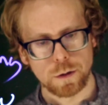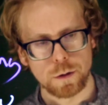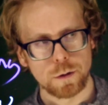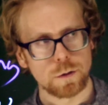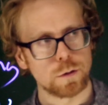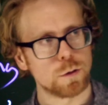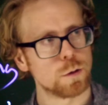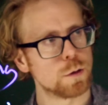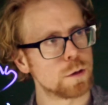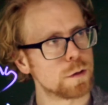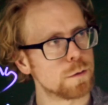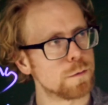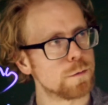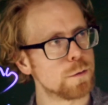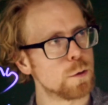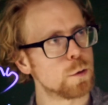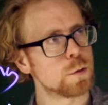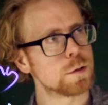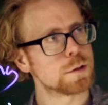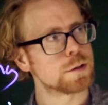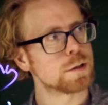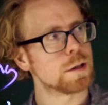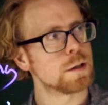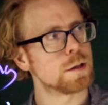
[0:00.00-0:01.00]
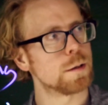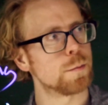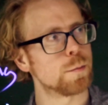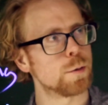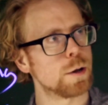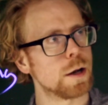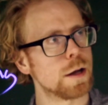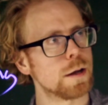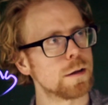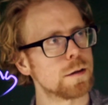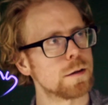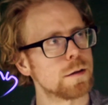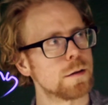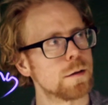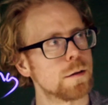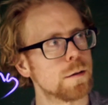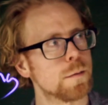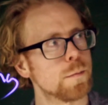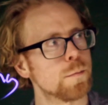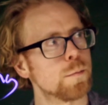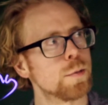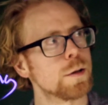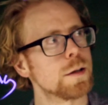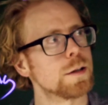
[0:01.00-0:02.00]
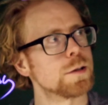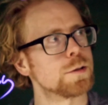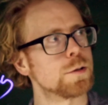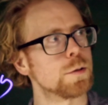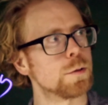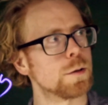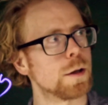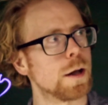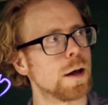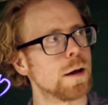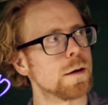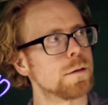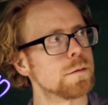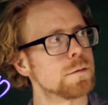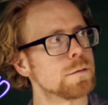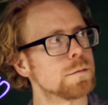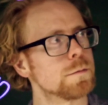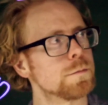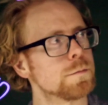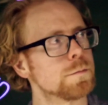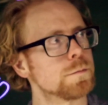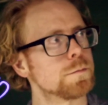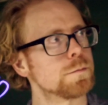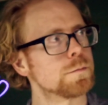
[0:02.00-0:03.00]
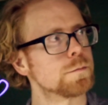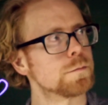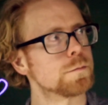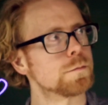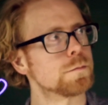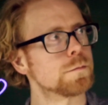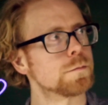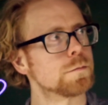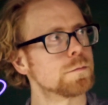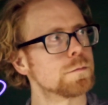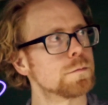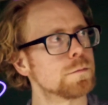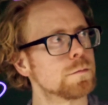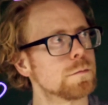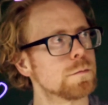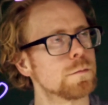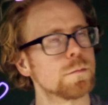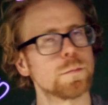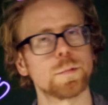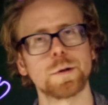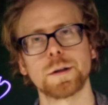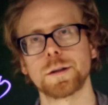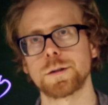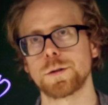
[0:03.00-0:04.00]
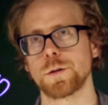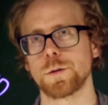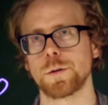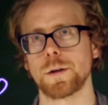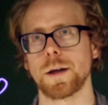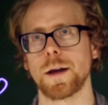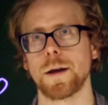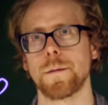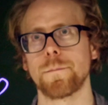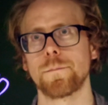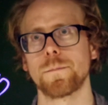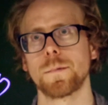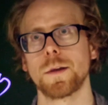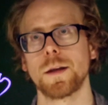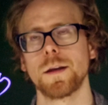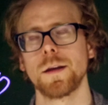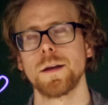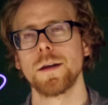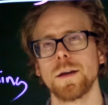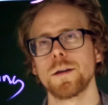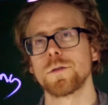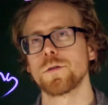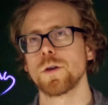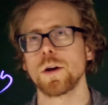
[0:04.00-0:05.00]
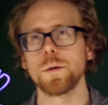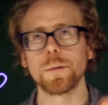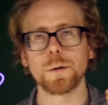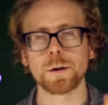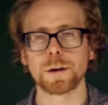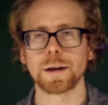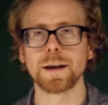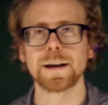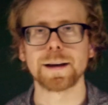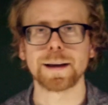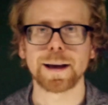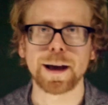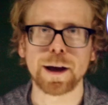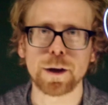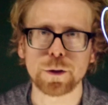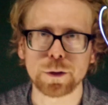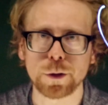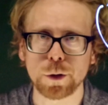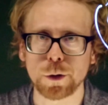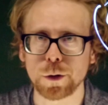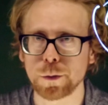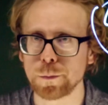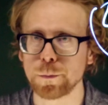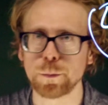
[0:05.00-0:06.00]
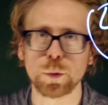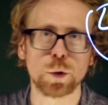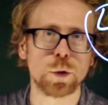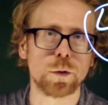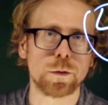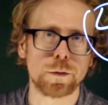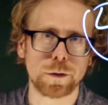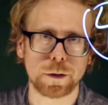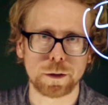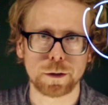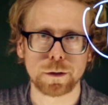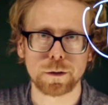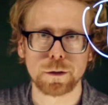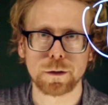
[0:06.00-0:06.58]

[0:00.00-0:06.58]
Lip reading: so you can focus on the breath, please do that. Please do that. It's all about getting out there and moving.